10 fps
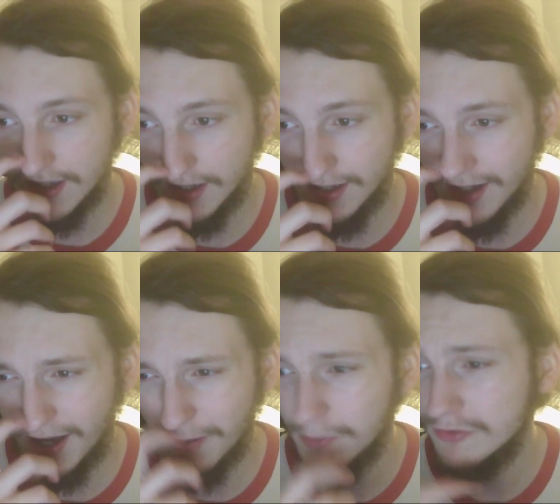Uh,
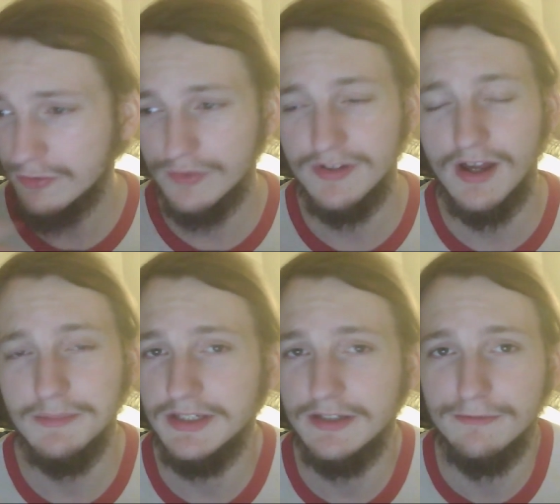I wish it was
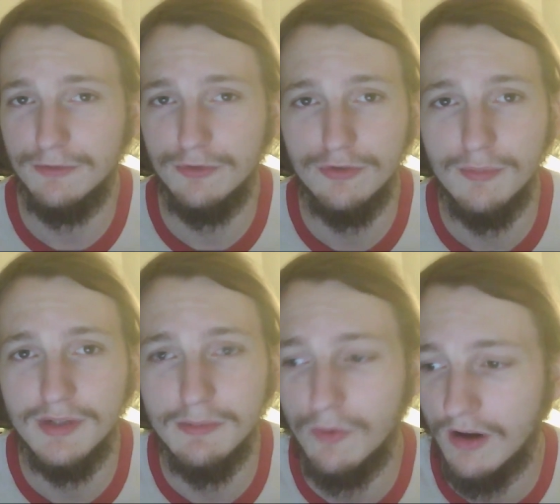nominated for so
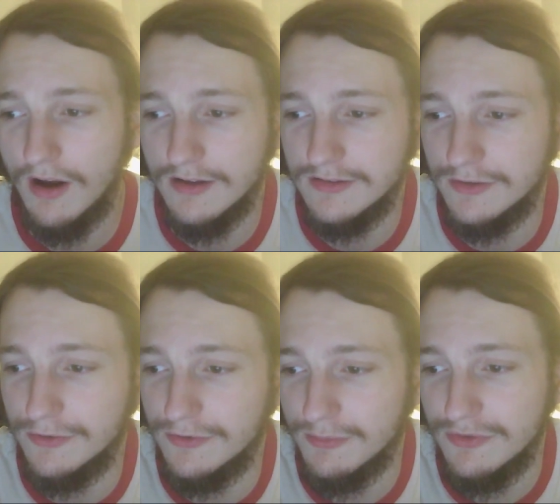many more
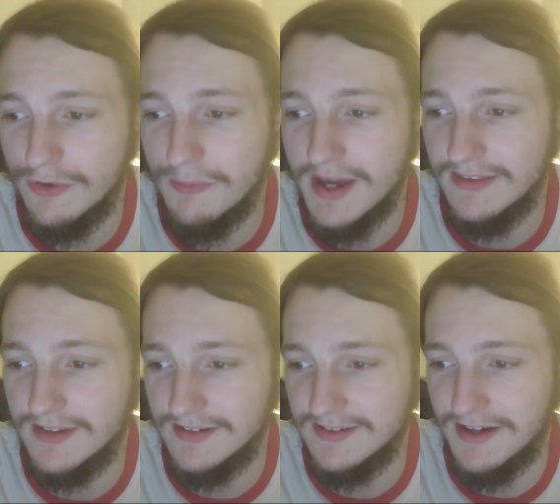Oscars. I'm so mad
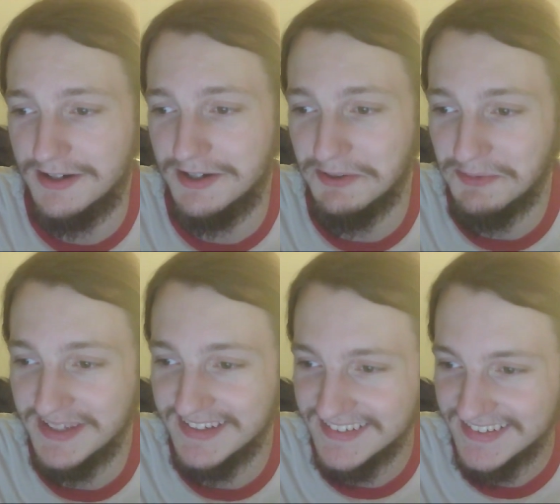that it's not going to
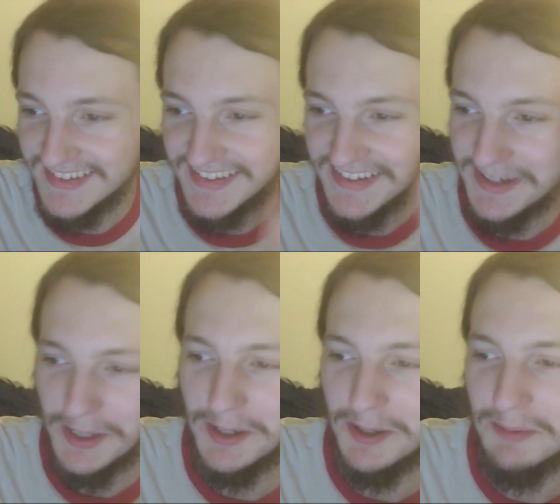win,
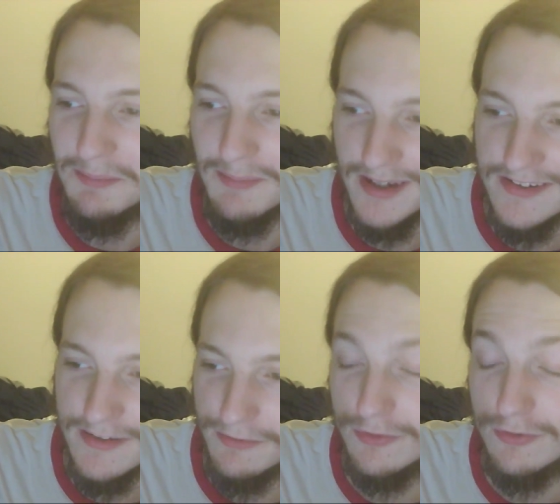um,
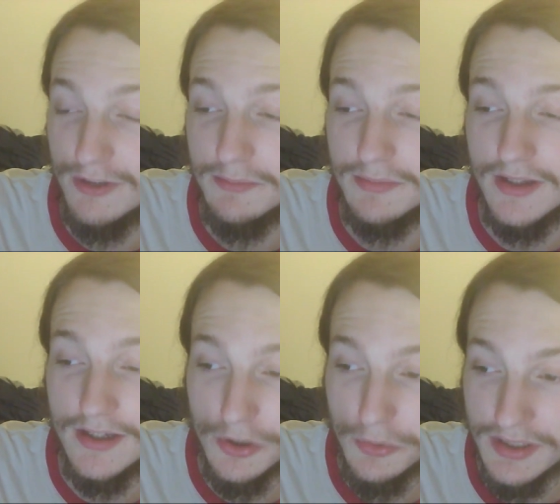except for screenplay.
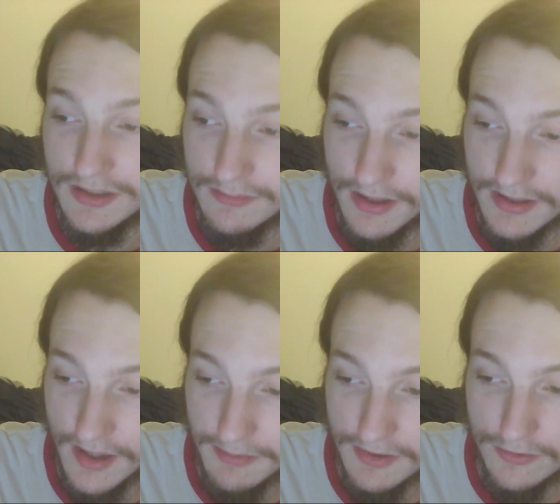It'll win an
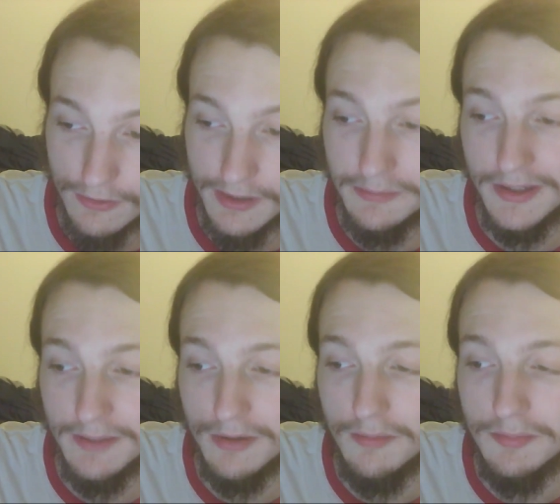adapted screenplay,
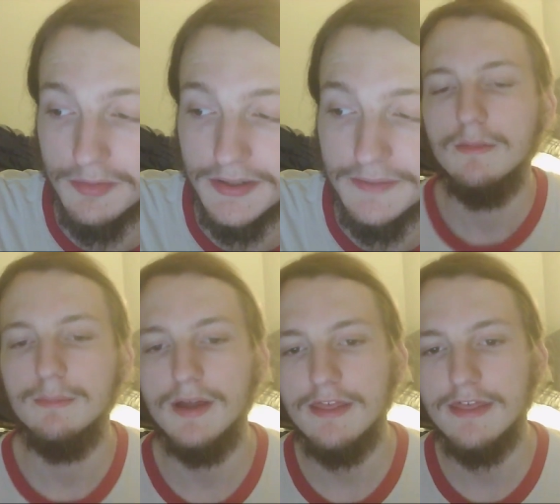probably.
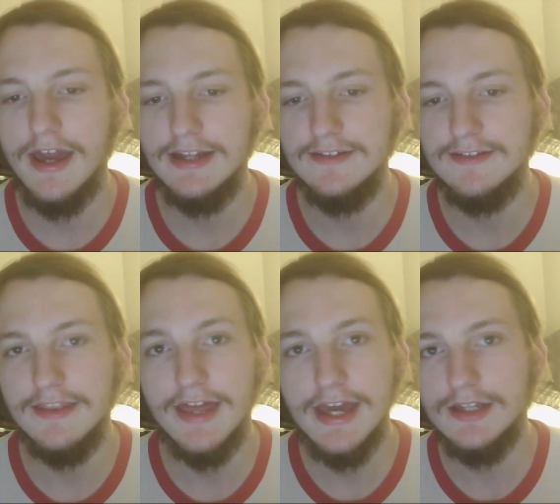But that is
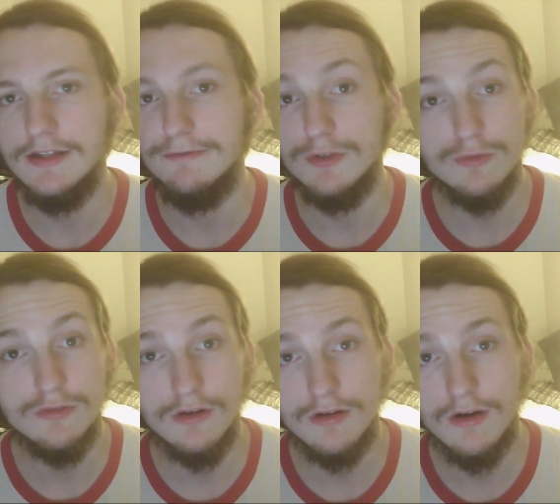that. If you
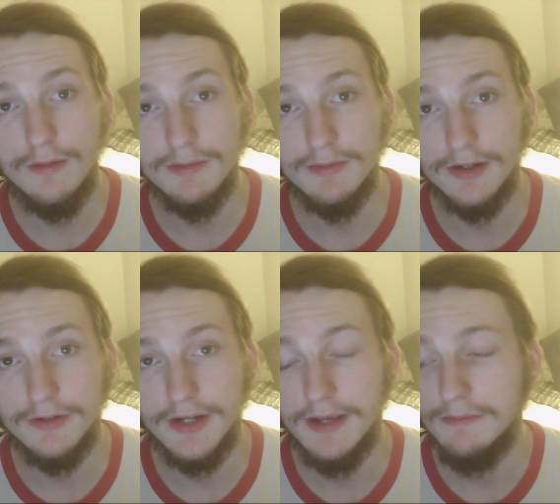saw Call Me By Your
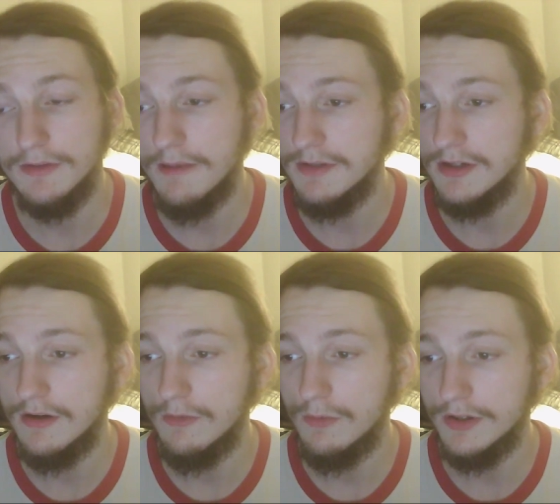Name, let me
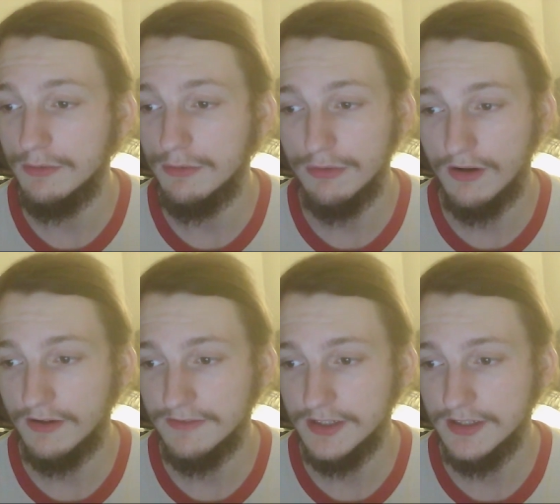know what you thought of it.